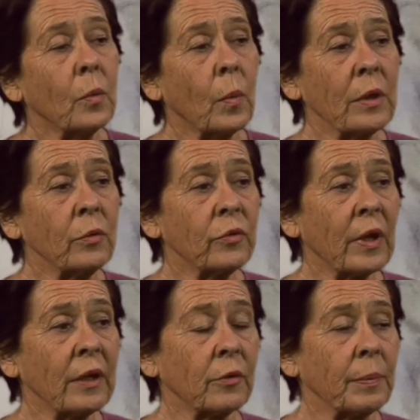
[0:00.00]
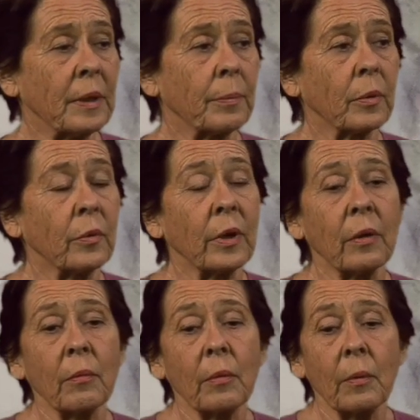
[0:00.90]
when you say to people, you
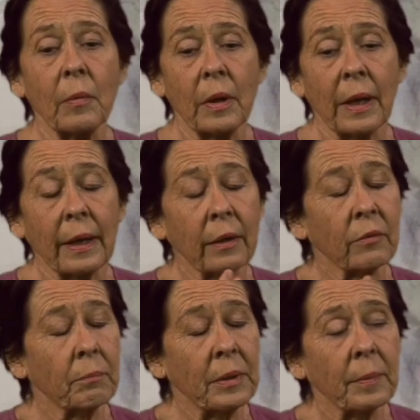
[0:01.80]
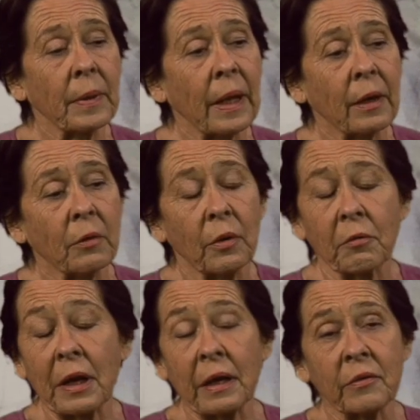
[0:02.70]
know, like people like the
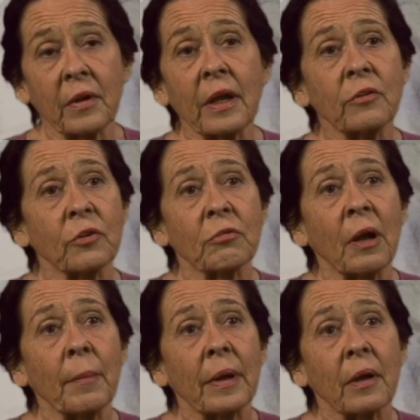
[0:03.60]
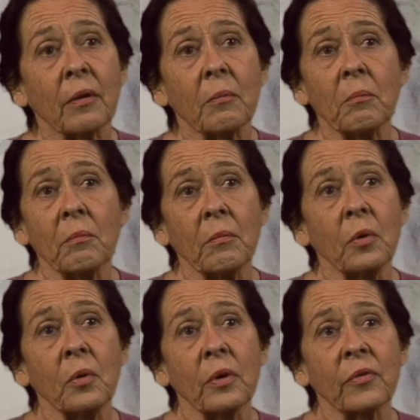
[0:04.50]
great sages Ramana,
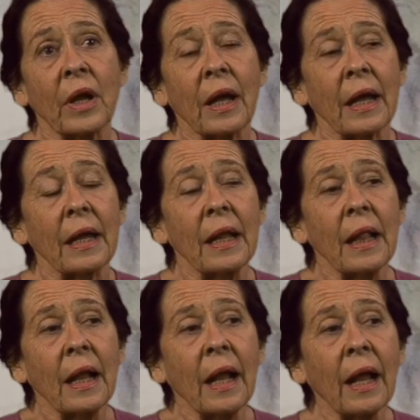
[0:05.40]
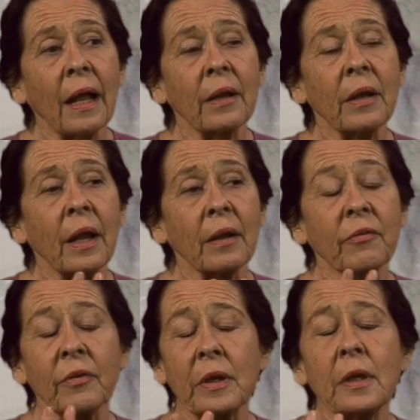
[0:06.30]
who is I, and,
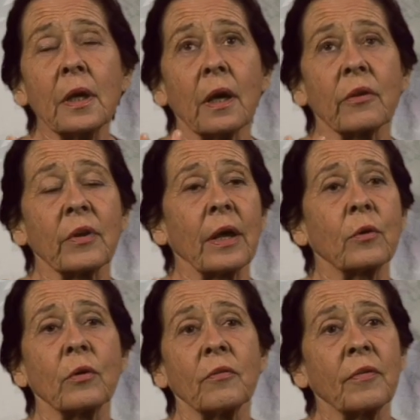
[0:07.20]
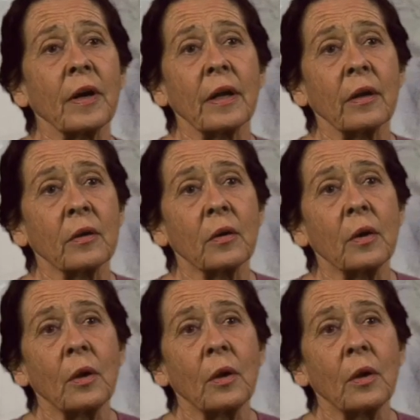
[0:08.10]
and for years I couldn't find.